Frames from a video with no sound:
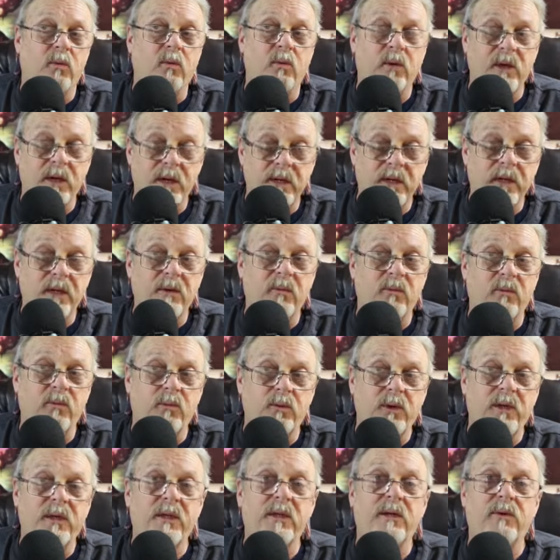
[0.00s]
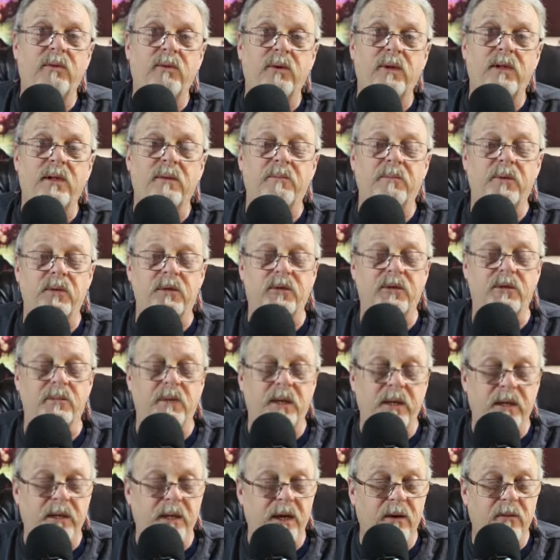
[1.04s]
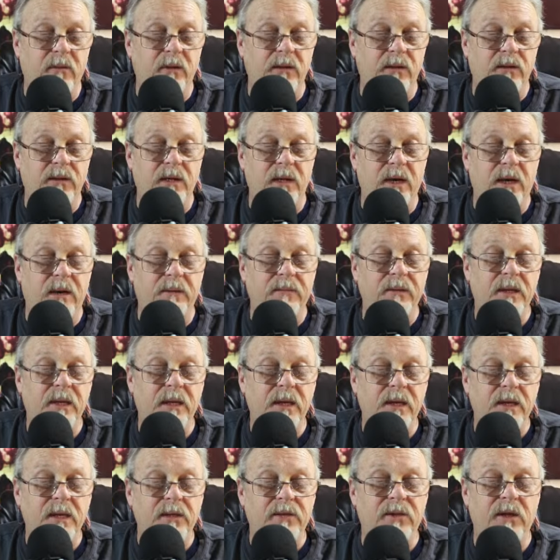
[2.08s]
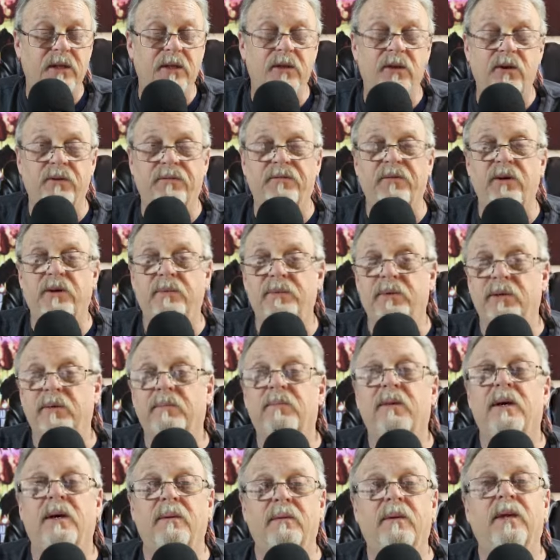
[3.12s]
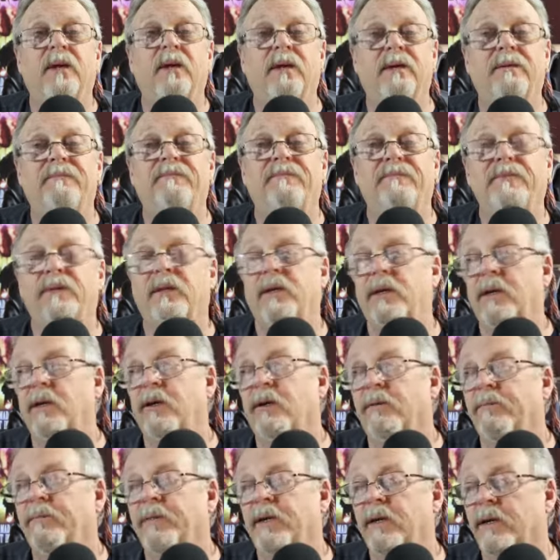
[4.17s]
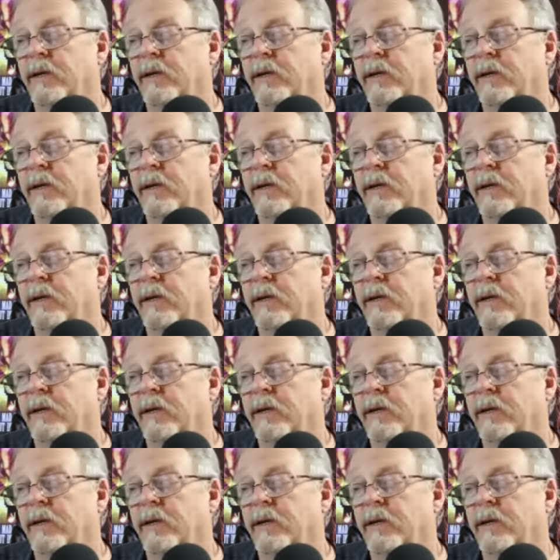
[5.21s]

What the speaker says: really pushing me, and that was selling your film to the public. Now